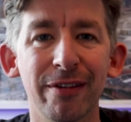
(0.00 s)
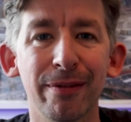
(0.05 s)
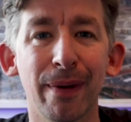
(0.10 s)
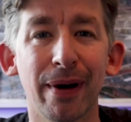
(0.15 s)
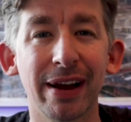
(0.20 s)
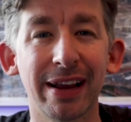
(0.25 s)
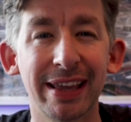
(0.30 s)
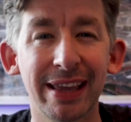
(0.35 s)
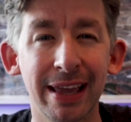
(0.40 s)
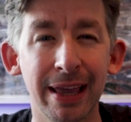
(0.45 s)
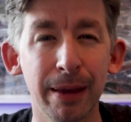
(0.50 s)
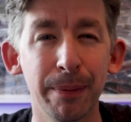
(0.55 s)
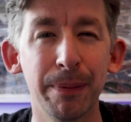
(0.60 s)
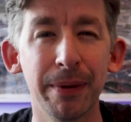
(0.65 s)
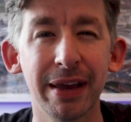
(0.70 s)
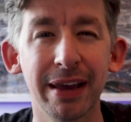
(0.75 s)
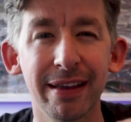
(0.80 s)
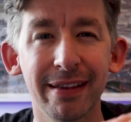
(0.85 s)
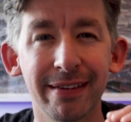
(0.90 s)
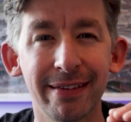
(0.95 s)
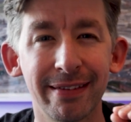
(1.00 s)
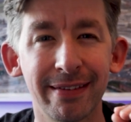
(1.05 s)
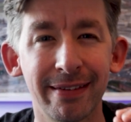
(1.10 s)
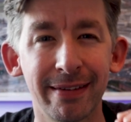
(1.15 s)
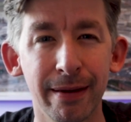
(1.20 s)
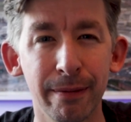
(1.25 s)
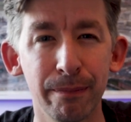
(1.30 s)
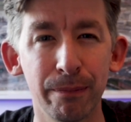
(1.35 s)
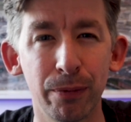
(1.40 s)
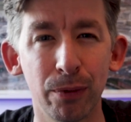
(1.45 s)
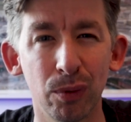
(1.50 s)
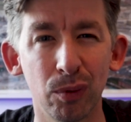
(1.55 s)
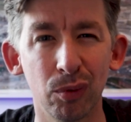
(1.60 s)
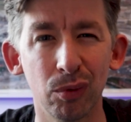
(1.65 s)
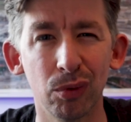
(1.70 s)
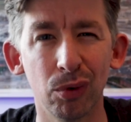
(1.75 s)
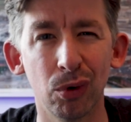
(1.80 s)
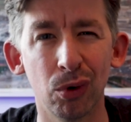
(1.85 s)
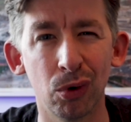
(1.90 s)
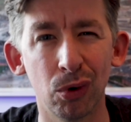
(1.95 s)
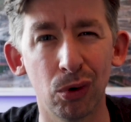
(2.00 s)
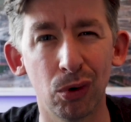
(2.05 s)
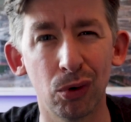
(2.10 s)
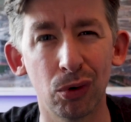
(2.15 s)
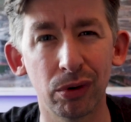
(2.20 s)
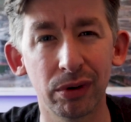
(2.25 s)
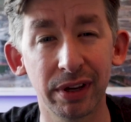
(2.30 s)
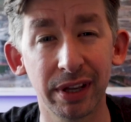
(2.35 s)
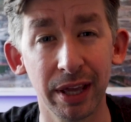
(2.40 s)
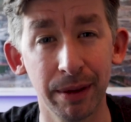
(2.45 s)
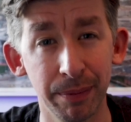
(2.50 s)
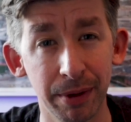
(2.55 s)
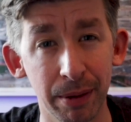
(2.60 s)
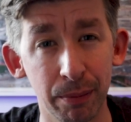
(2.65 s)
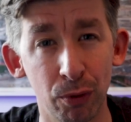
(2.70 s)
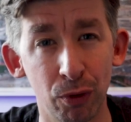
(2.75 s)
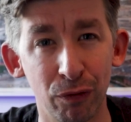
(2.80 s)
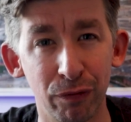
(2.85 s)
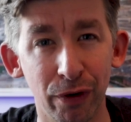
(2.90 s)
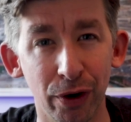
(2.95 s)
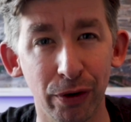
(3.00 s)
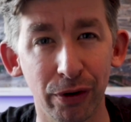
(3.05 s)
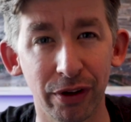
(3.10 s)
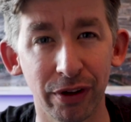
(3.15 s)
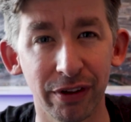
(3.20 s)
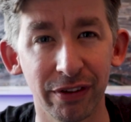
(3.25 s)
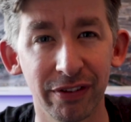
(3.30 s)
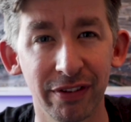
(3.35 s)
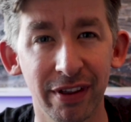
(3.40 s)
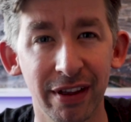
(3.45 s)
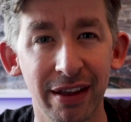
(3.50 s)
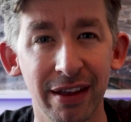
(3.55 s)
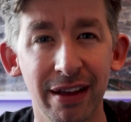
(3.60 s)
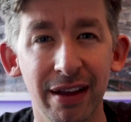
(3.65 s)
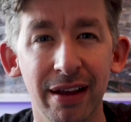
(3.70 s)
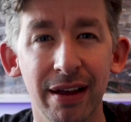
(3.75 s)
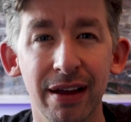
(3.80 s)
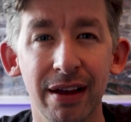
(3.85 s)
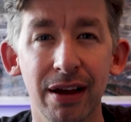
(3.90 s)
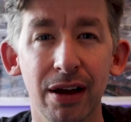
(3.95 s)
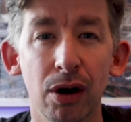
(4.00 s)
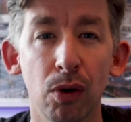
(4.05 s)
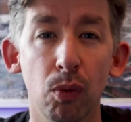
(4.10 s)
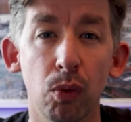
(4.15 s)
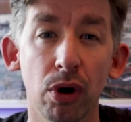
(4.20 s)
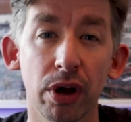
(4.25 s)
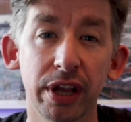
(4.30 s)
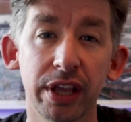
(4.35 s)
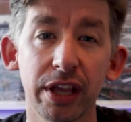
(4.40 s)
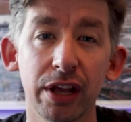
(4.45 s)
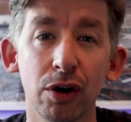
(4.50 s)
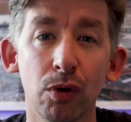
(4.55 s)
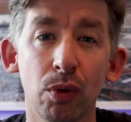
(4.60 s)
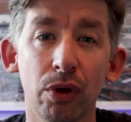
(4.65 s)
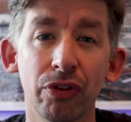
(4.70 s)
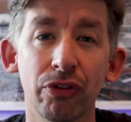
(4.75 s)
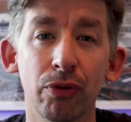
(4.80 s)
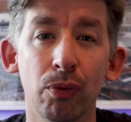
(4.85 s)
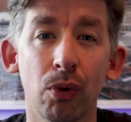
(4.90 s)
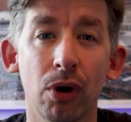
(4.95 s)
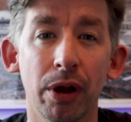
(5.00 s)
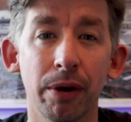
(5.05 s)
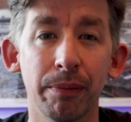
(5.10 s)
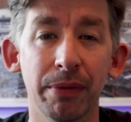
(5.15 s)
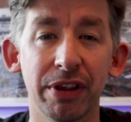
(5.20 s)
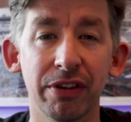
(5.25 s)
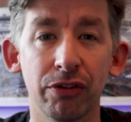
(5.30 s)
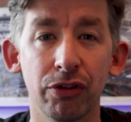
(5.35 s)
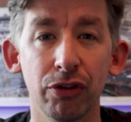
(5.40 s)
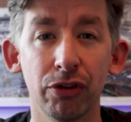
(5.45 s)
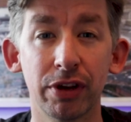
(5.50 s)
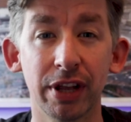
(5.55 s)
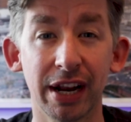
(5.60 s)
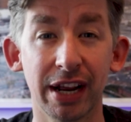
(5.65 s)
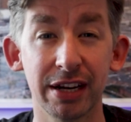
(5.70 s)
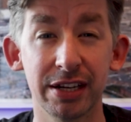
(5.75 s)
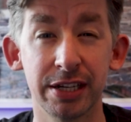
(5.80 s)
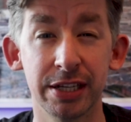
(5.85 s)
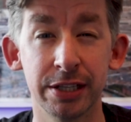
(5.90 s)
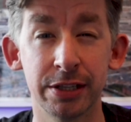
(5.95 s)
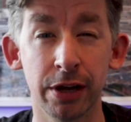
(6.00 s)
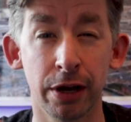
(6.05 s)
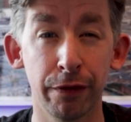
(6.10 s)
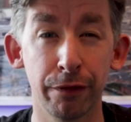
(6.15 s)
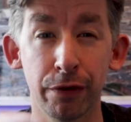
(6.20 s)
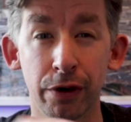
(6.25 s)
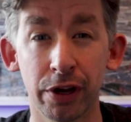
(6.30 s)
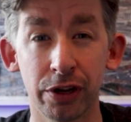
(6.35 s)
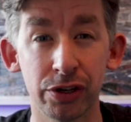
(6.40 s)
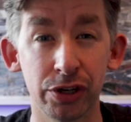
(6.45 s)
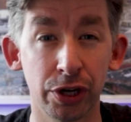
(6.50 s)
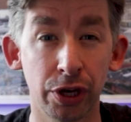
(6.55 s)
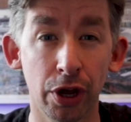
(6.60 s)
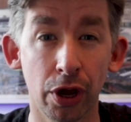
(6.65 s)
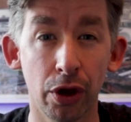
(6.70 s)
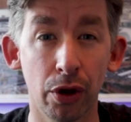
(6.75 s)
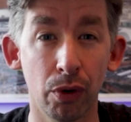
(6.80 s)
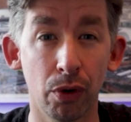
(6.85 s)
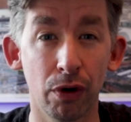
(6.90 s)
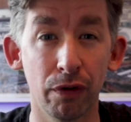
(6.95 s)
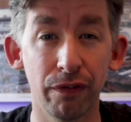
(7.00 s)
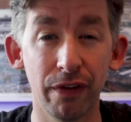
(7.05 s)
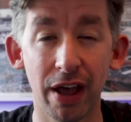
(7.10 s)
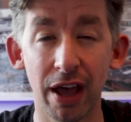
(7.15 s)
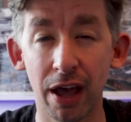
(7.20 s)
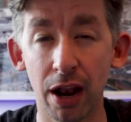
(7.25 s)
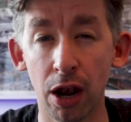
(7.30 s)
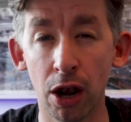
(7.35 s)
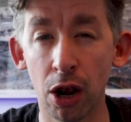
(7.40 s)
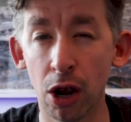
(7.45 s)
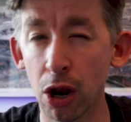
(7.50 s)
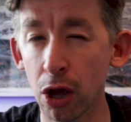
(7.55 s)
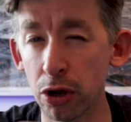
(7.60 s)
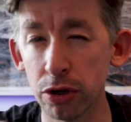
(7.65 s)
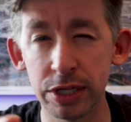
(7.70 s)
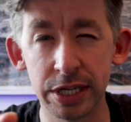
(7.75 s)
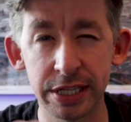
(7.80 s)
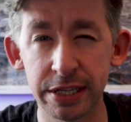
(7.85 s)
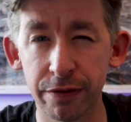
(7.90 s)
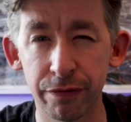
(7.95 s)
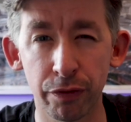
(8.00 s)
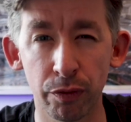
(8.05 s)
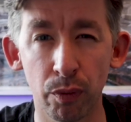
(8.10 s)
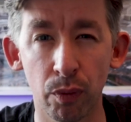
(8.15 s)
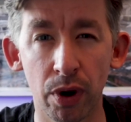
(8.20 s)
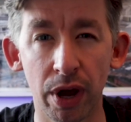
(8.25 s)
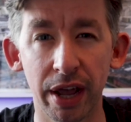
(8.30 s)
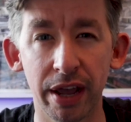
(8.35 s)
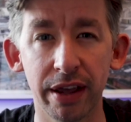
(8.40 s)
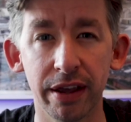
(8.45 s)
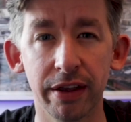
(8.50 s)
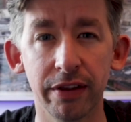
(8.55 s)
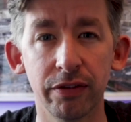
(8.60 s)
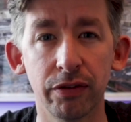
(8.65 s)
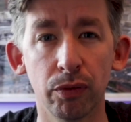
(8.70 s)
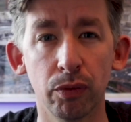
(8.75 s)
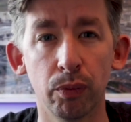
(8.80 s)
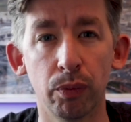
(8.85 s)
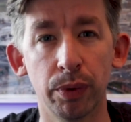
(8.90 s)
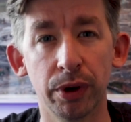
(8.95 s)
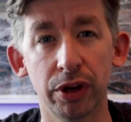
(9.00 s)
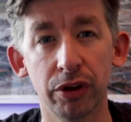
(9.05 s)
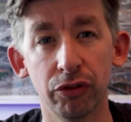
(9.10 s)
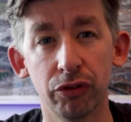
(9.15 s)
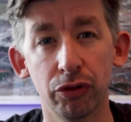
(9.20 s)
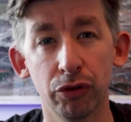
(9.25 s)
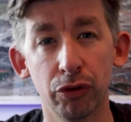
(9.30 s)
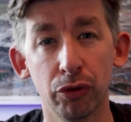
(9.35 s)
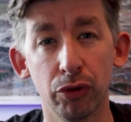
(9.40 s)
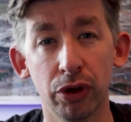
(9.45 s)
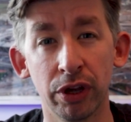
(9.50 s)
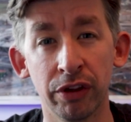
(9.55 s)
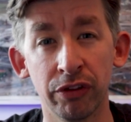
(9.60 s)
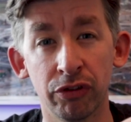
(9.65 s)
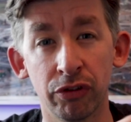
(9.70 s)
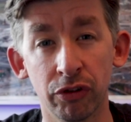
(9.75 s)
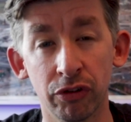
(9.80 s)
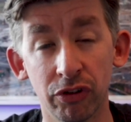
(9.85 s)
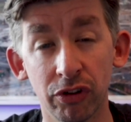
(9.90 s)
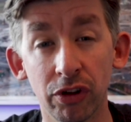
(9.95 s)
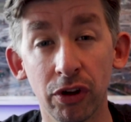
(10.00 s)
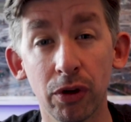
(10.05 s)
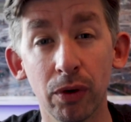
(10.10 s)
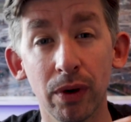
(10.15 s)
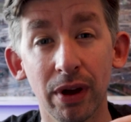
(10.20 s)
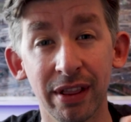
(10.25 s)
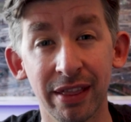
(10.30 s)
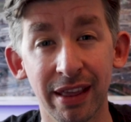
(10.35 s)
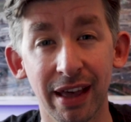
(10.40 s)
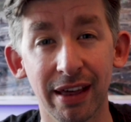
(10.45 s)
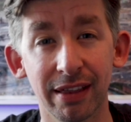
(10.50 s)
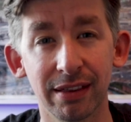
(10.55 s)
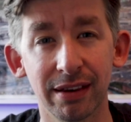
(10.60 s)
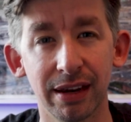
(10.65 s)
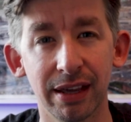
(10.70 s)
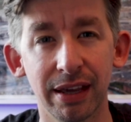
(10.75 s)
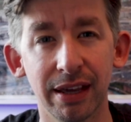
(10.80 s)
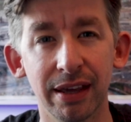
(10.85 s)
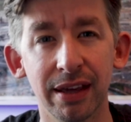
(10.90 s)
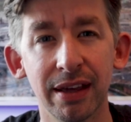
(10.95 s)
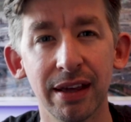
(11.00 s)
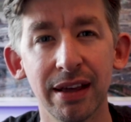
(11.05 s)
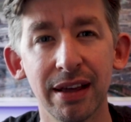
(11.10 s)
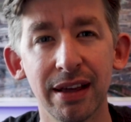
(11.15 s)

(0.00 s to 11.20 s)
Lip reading: it's about keeping it simple or keeping it more focused. Working in a one-to-one means you can actually diverge and go off loads of different ways because it's just you and the athlete.